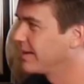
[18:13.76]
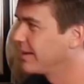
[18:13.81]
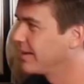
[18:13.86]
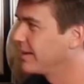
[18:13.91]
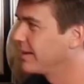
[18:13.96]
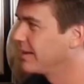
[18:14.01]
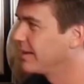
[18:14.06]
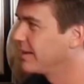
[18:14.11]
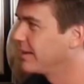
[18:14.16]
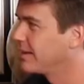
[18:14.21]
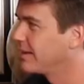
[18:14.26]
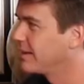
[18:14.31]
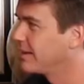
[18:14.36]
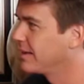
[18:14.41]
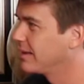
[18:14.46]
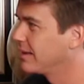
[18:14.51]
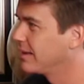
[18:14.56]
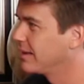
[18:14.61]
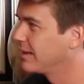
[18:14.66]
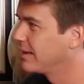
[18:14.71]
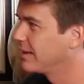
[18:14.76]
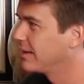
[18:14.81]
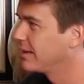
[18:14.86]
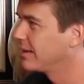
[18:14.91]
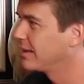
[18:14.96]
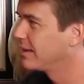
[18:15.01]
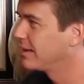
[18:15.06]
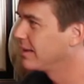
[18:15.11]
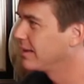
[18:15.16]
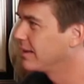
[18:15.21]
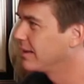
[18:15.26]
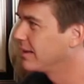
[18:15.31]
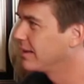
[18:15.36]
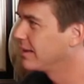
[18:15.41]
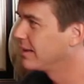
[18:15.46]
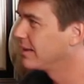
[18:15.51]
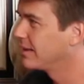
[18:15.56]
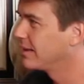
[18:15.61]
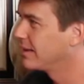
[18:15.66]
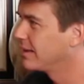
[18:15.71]

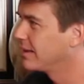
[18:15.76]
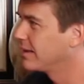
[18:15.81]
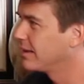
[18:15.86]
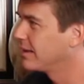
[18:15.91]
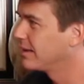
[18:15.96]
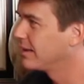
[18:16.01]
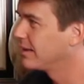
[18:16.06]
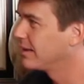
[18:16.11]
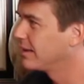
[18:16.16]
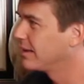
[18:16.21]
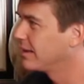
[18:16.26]
(silent)